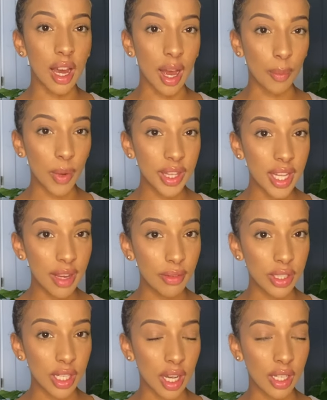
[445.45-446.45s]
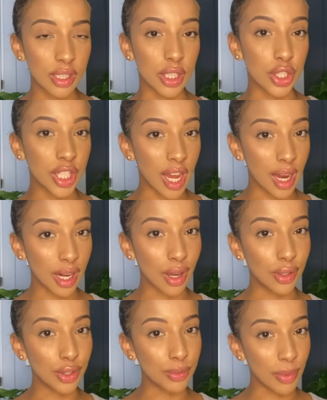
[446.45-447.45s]
And when they returned to check
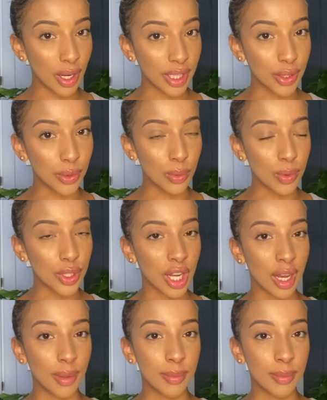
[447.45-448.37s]
on Smiley Kulcha,